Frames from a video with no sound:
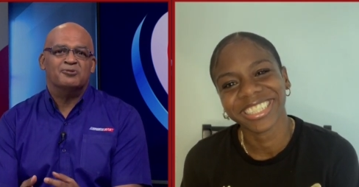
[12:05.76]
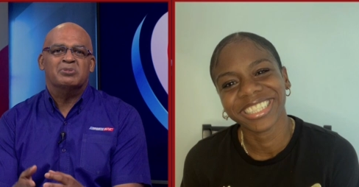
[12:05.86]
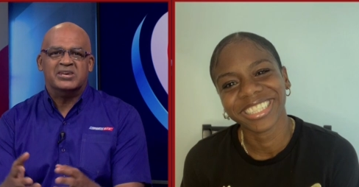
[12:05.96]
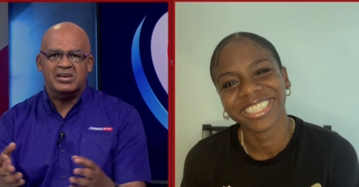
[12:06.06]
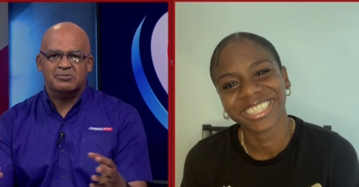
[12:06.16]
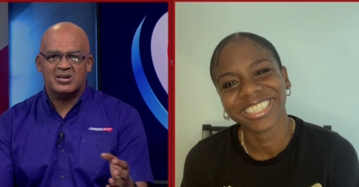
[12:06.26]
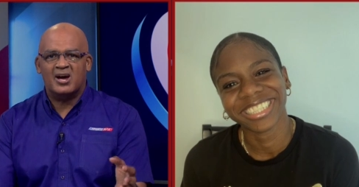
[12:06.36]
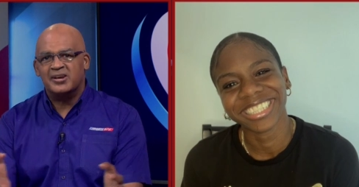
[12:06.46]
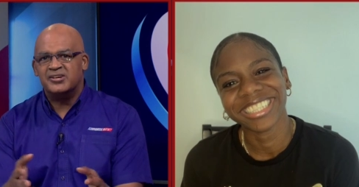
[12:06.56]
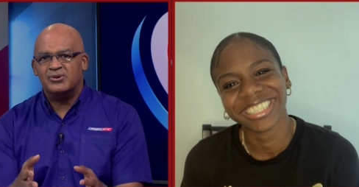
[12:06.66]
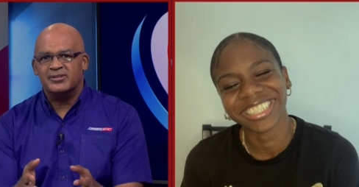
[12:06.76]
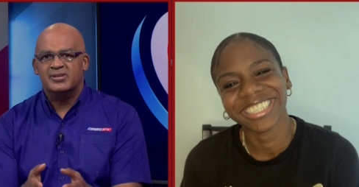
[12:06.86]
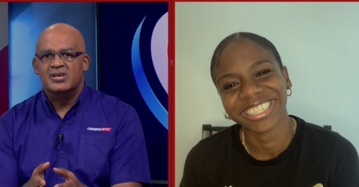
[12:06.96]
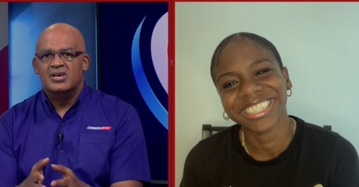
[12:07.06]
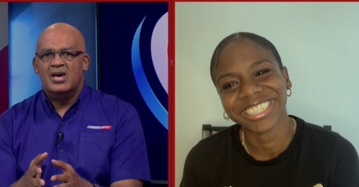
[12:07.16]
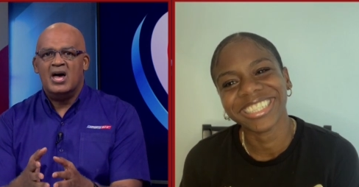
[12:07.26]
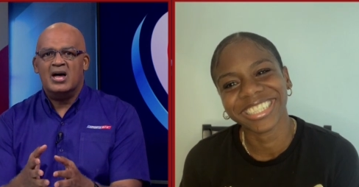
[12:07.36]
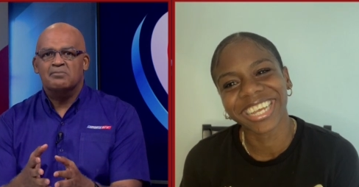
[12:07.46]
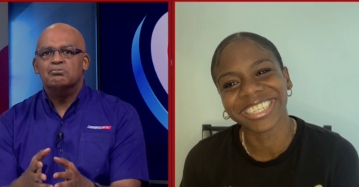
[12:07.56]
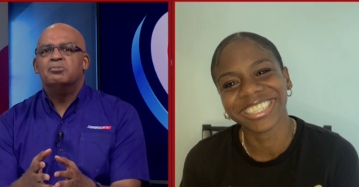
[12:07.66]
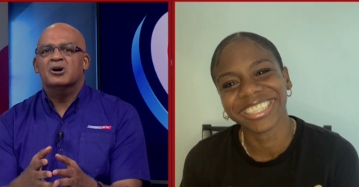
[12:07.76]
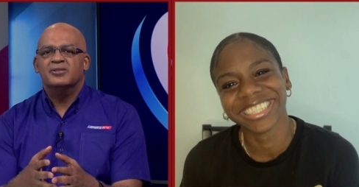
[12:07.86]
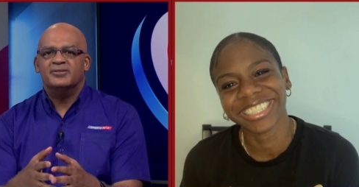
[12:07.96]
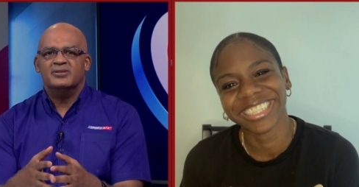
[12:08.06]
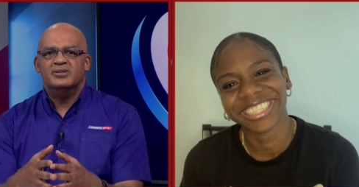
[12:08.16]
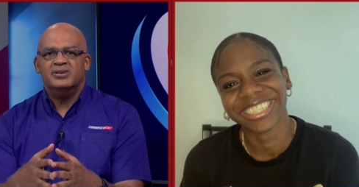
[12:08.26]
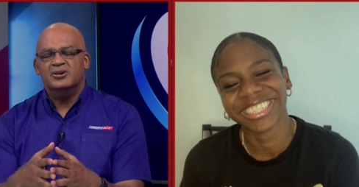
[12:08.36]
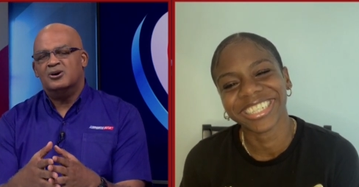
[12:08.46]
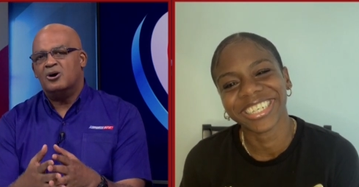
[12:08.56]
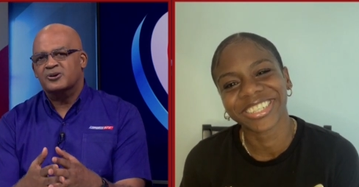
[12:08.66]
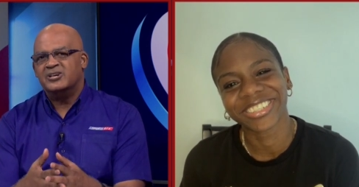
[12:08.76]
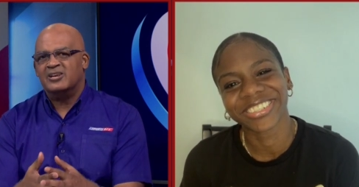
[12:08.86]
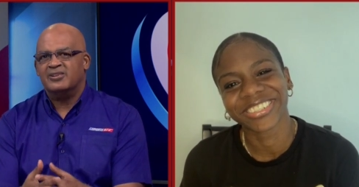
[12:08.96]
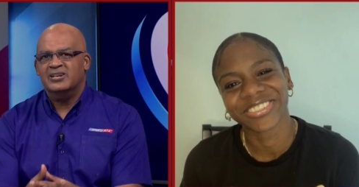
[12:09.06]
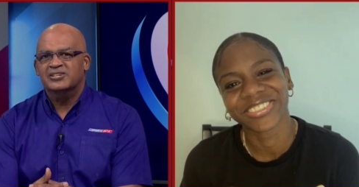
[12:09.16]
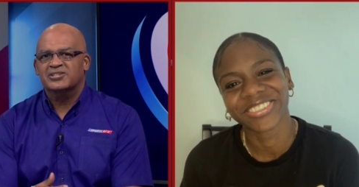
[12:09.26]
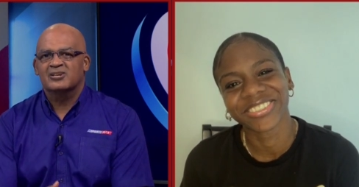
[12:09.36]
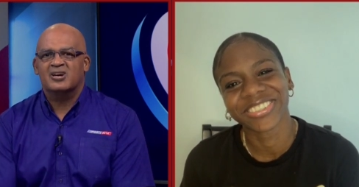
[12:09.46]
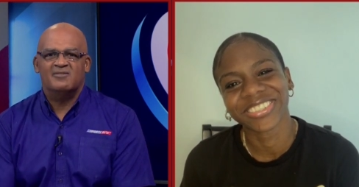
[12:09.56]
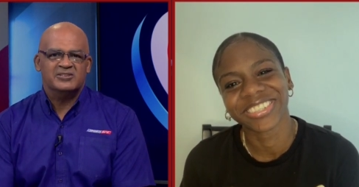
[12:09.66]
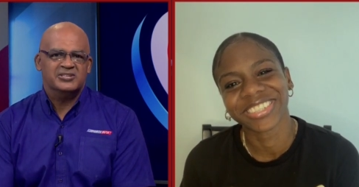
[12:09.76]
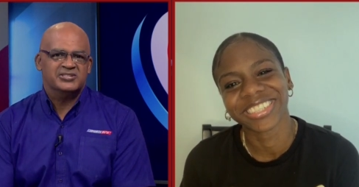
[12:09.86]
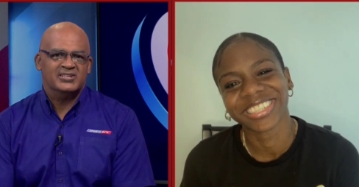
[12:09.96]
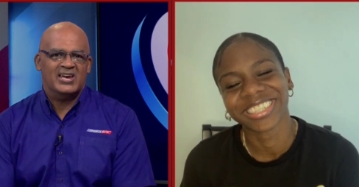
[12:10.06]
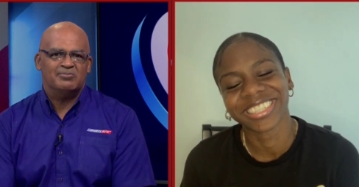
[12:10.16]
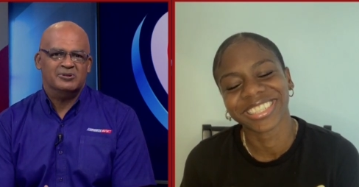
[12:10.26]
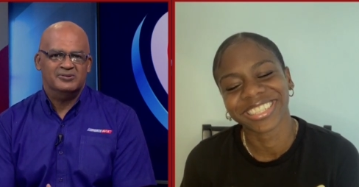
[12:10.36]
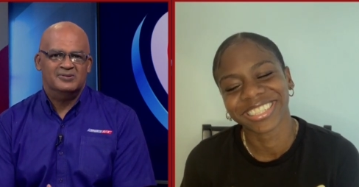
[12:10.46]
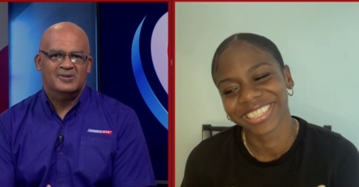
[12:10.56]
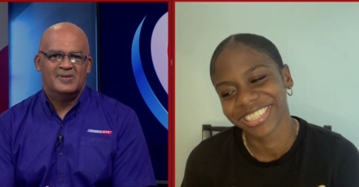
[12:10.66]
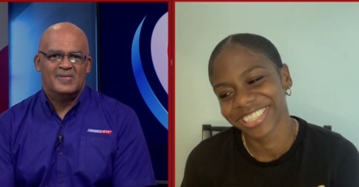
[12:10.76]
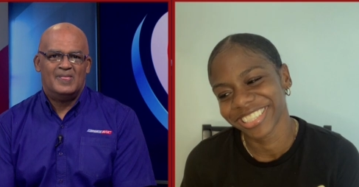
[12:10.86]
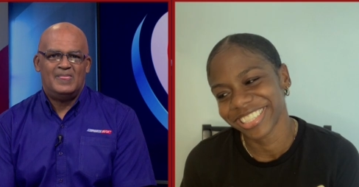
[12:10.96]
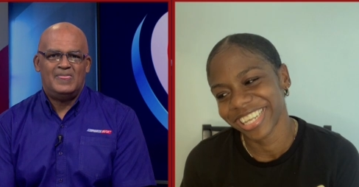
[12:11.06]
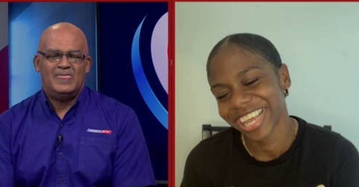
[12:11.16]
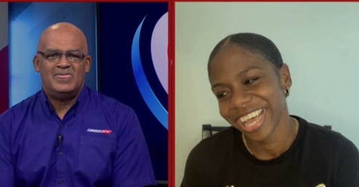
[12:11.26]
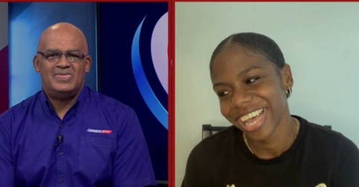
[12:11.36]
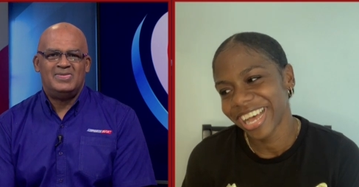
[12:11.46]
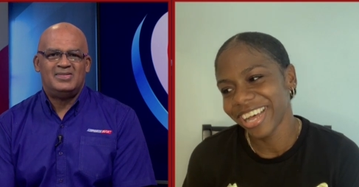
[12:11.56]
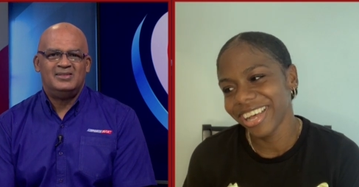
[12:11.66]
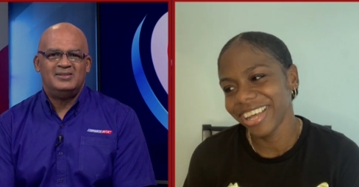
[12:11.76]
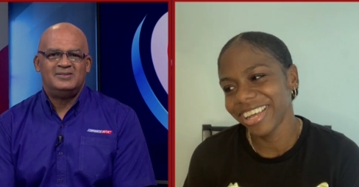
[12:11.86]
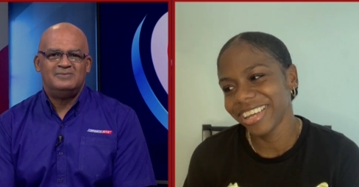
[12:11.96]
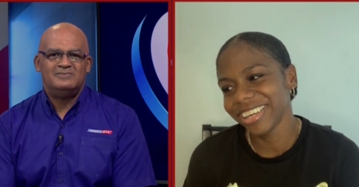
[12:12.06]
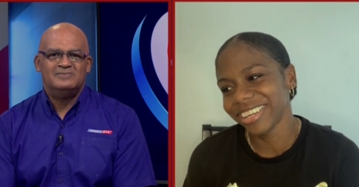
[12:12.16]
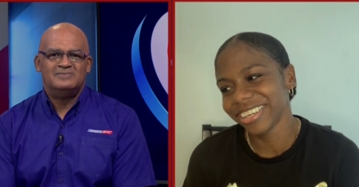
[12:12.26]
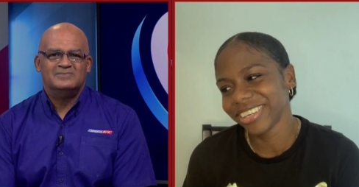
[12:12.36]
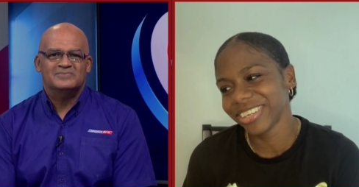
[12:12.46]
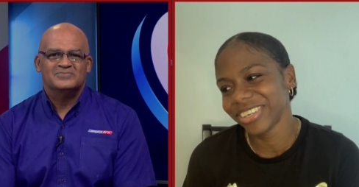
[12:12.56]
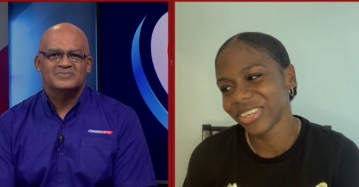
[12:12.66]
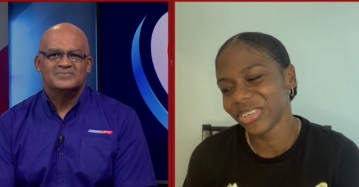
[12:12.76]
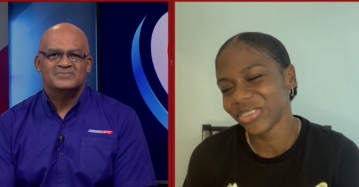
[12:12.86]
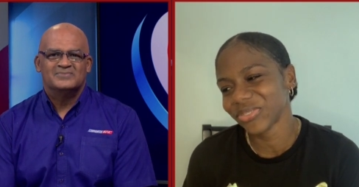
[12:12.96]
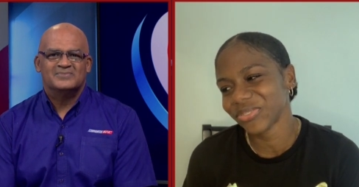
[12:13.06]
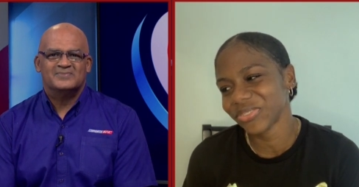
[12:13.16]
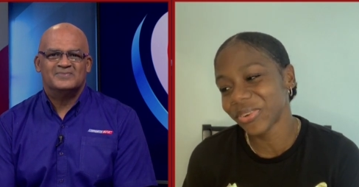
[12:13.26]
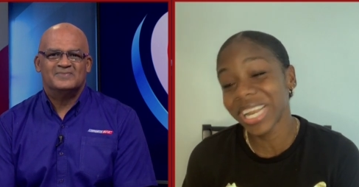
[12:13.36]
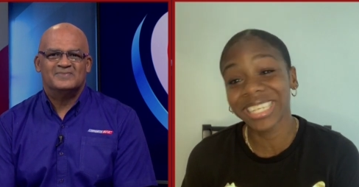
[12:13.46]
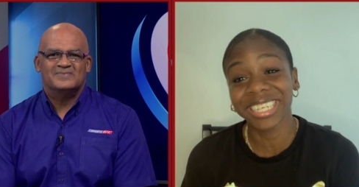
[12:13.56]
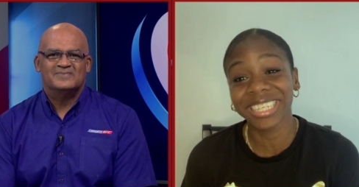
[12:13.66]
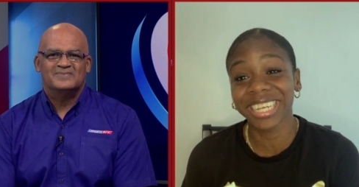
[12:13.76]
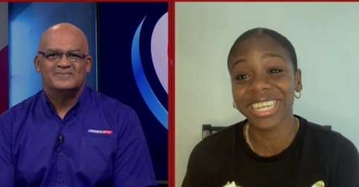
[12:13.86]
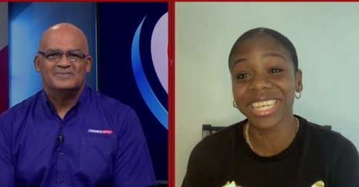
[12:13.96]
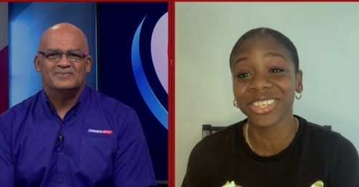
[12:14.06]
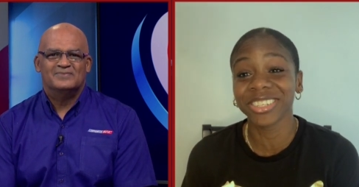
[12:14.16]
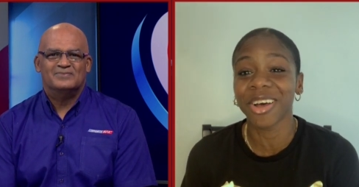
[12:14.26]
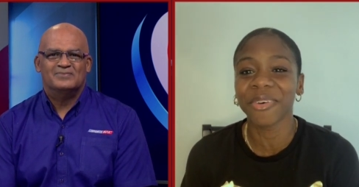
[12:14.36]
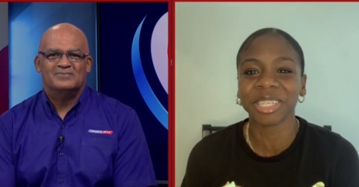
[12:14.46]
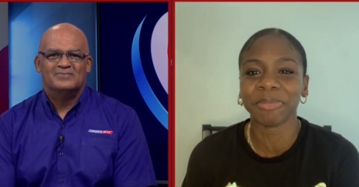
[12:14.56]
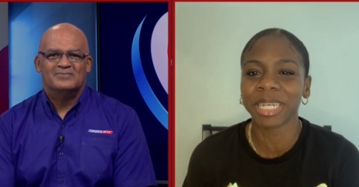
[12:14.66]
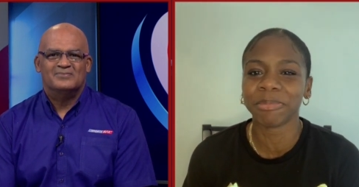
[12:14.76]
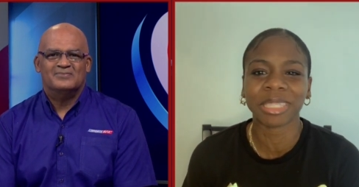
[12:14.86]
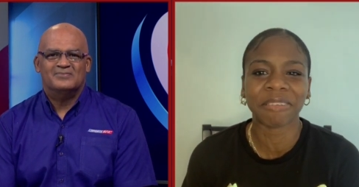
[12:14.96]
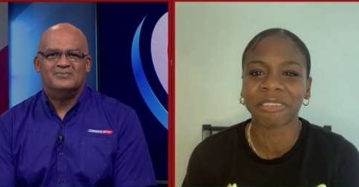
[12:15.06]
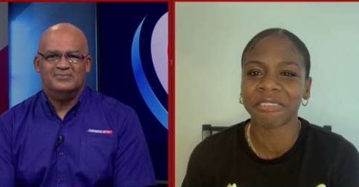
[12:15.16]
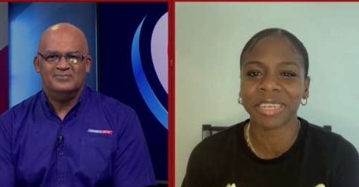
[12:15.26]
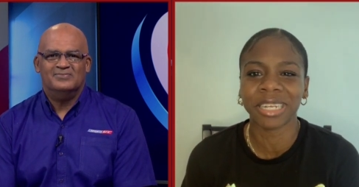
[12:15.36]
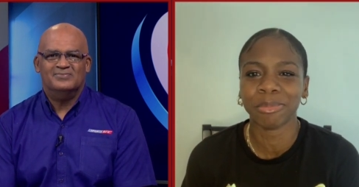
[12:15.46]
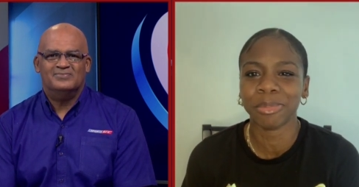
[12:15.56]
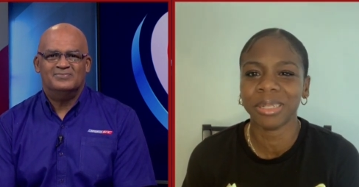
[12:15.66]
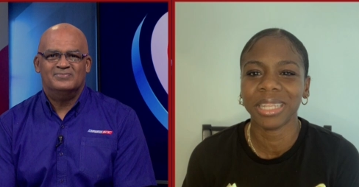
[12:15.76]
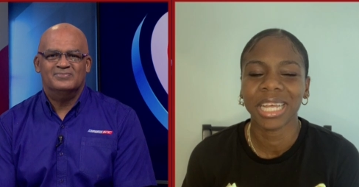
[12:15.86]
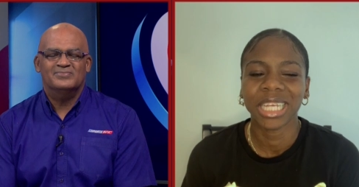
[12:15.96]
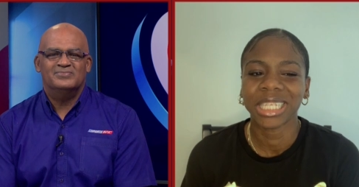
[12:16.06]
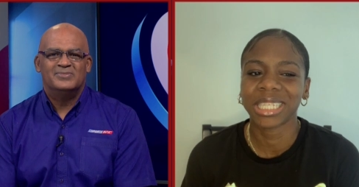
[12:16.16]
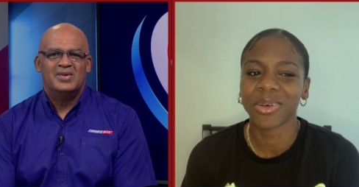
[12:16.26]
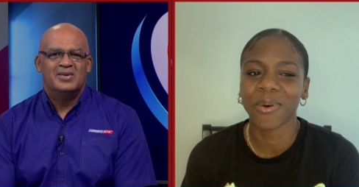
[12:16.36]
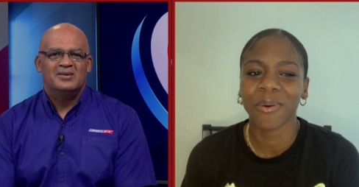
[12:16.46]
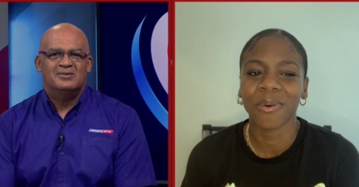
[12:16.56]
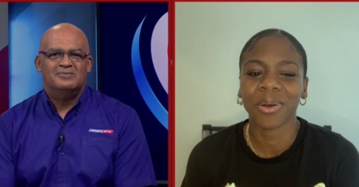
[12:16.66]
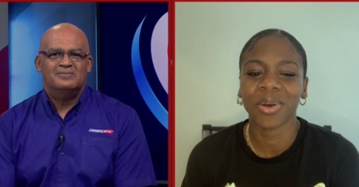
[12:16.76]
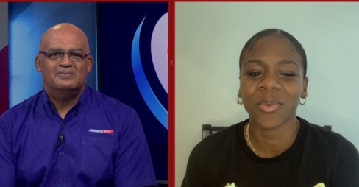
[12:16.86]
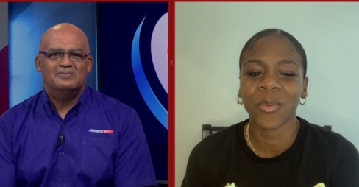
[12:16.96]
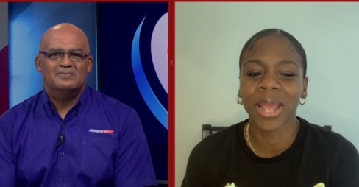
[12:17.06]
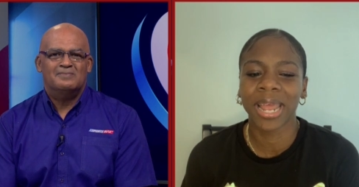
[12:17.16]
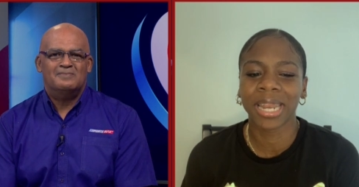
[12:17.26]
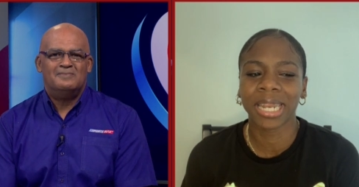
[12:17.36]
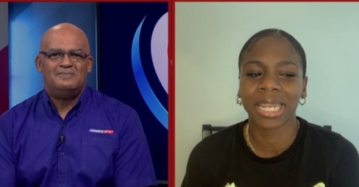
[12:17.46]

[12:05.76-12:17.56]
Speaker 1: became the conduit. Um, yes. But you know, how did that initial conversation happen?
Speaker 2: Uh, well, as I said, he just always made himself available. Mm. So when